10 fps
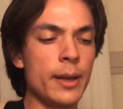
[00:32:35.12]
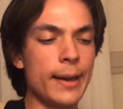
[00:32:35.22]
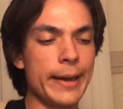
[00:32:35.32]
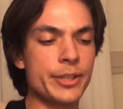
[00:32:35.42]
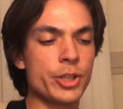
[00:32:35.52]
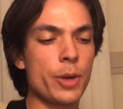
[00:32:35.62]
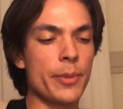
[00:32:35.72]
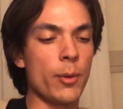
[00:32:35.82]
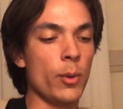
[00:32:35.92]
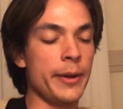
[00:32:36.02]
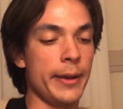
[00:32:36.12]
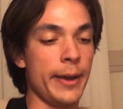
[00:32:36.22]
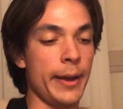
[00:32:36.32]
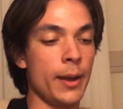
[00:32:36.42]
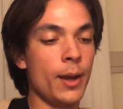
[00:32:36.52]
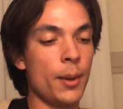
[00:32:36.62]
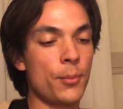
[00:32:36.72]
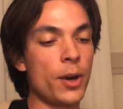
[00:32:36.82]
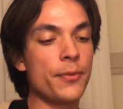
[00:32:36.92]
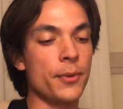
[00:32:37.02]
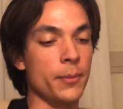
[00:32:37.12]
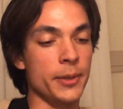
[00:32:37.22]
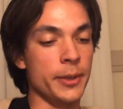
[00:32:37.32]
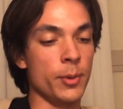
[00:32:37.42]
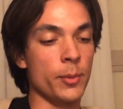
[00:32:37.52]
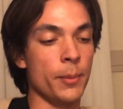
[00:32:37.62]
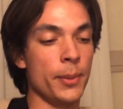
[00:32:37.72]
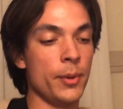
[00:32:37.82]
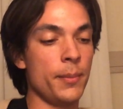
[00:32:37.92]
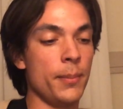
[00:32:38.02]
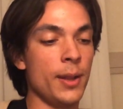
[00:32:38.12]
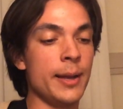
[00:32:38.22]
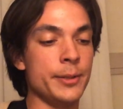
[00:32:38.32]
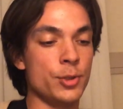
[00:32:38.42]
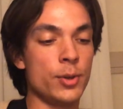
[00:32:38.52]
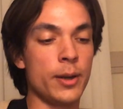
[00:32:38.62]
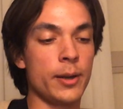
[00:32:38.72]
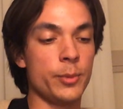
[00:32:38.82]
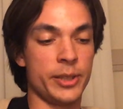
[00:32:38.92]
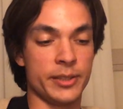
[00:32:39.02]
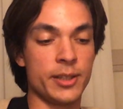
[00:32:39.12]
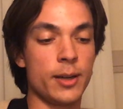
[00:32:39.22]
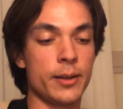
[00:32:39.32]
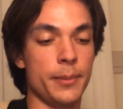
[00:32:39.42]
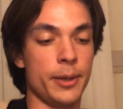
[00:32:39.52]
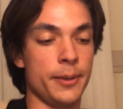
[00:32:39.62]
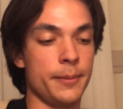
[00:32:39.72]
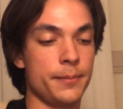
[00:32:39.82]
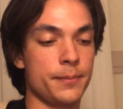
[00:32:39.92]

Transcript: I just hope that one day, preferably when we're both blind drunk, we can talk about it.